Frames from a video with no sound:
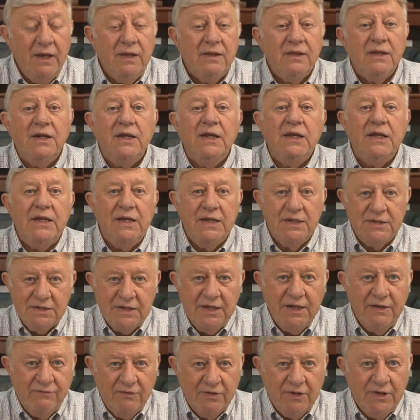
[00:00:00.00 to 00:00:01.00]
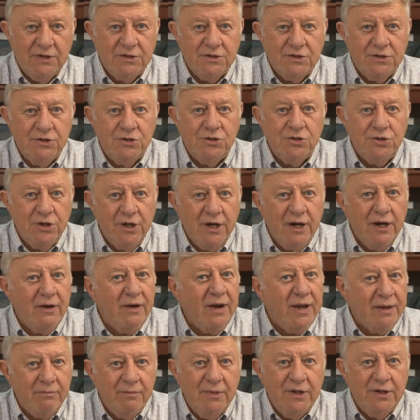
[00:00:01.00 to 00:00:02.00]
that He has given us to share
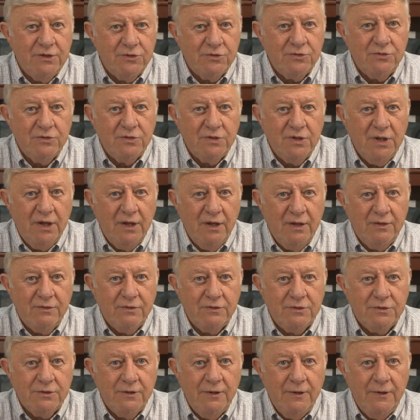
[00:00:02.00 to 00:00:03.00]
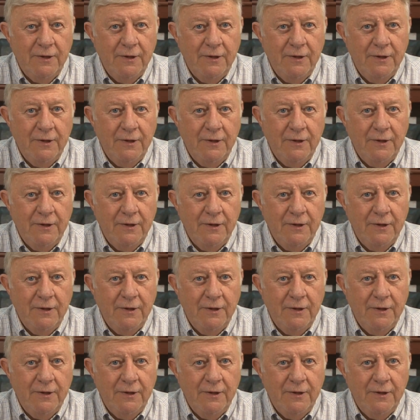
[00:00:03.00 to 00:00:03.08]
and minister to others.